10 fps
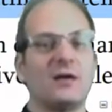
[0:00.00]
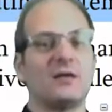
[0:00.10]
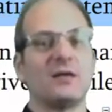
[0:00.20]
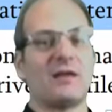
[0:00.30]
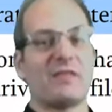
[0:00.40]

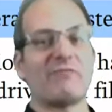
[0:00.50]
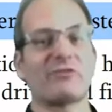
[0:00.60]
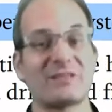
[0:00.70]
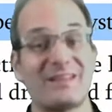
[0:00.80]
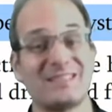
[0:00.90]
And therefore
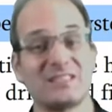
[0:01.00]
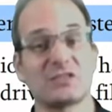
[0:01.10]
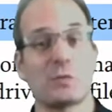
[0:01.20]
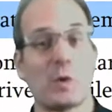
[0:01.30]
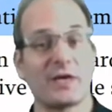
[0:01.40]
this is
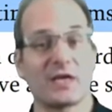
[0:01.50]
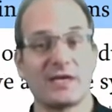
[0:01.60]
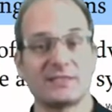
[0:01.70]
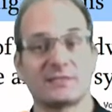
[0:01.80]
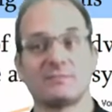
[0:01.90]
quite
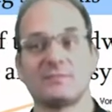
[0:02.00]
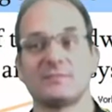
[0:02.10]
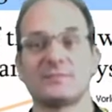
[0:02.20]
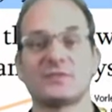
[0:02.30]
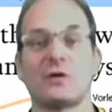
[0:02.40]
nice.
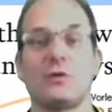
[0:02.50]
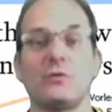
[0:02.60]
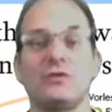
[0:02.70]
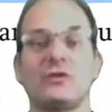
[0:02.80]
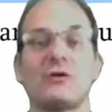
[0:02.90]
So
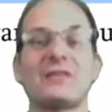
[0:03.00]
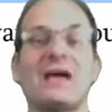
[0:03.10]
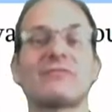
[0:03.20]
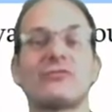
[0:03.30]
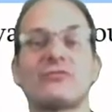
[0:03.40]
you don't
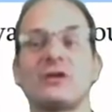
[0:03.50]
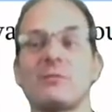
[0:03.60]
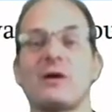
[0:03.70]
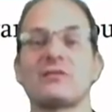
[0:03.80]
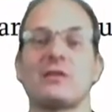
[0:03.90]
have to think
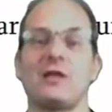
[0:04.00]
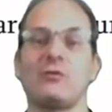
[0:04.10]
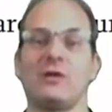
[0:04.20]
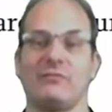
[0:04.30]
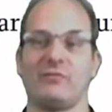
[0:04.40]
about the lower
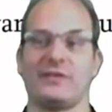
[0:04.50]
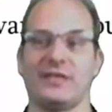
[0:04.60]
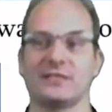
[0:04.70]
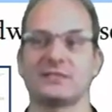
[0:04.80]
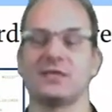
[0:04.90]
level
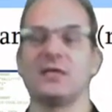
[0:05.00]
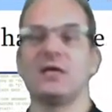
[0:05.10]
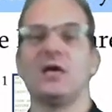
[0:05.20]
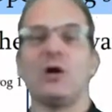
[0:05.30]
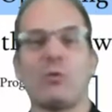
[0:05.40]
things.
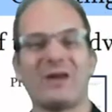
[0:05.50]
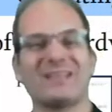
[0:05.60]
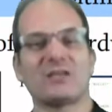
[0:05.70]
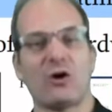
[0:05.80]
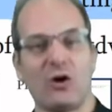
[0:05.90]
What
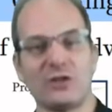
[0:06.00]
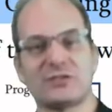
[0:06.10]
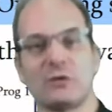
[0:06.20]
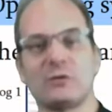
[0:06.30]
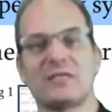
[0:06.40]
is
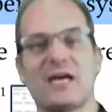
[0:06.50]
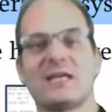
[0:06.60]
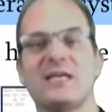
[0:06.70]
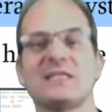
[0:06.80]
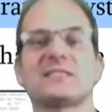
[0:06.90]
also done
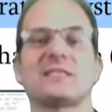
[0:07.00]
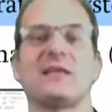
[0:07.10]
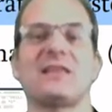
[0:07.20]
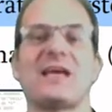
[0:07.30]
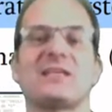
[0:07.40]
is
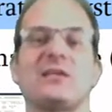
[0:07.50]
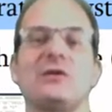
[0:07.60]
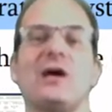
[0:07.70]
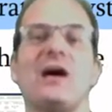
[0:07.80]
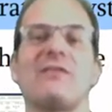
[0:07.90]
that you
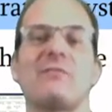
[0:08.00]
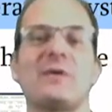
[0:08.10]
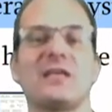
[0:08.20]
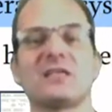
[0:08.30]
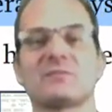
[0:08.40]
have a
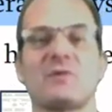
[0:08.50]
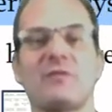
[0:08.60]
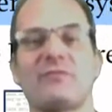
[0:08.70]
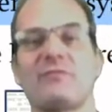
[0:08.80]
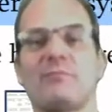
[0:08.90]
mechanism
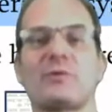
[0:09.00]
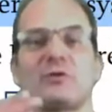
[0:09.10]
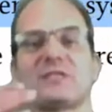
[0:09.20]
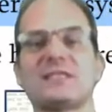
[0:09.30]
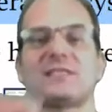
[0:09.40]
of
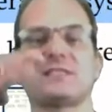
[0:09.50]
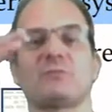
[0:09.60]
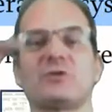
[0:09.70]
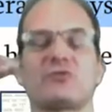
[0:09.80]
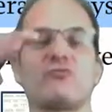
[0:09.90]
processes
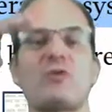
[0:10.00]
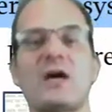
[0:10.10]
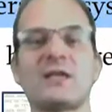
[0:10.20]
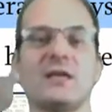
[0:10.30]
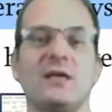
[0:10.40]
which
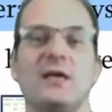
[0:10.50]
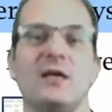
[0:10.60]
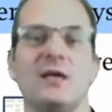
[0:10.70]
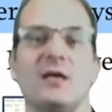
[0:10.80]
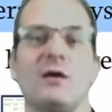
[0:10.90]
run
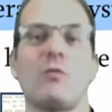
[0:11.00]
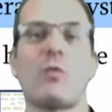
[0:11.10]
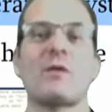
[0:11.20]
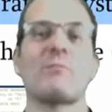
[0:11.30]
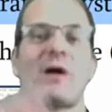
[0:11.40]

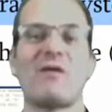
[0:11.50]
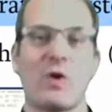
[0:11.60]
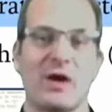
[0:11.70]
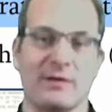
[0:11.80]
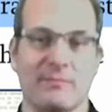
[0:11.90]
one by
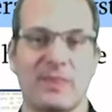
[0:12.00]
one.